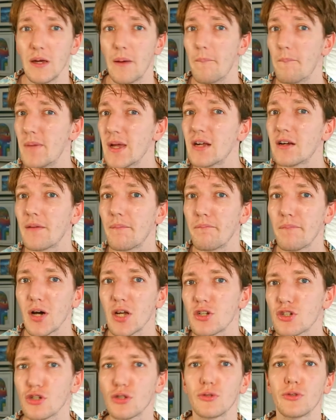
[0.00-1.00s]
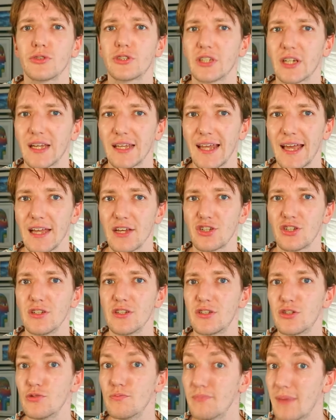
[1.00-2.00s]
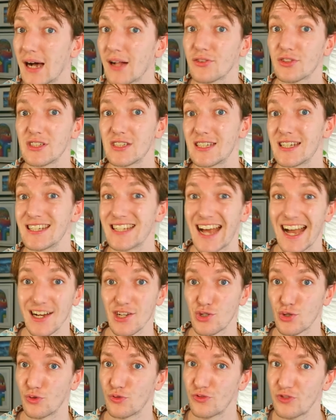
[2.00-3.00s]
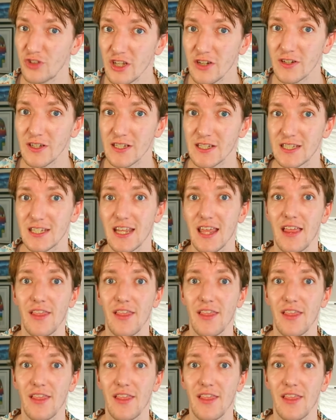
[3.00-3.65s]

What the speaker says: bear a much closer connection to Malthus's actual theories